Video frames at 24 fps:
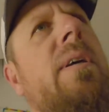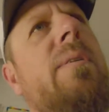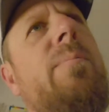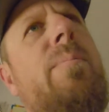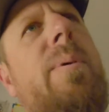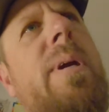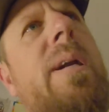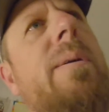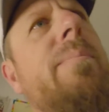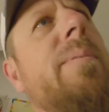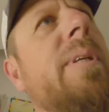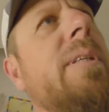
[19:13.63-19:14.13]

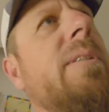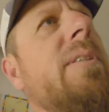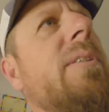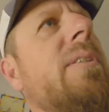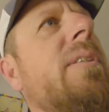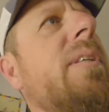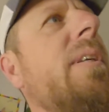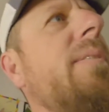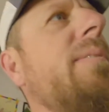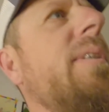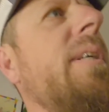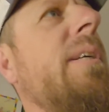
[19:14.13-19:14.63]
But I'm gonna
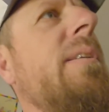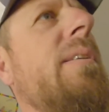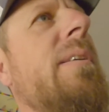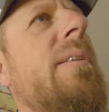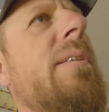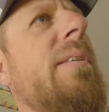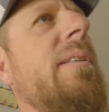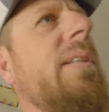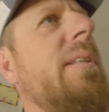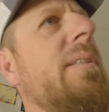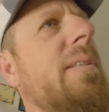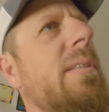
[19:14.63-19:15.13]
just give you a
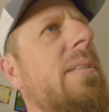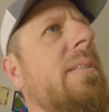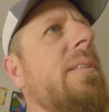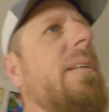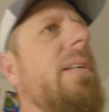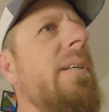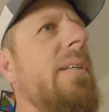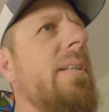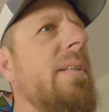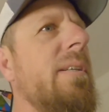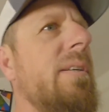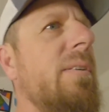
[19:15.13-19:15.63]
little
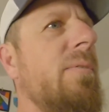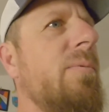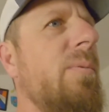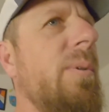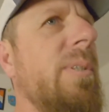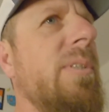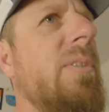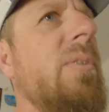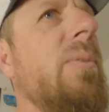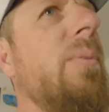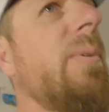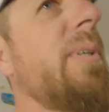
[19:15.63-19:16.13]
insight of
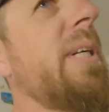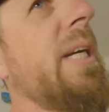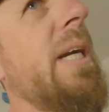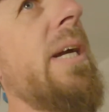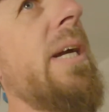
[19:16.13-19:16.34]
what's going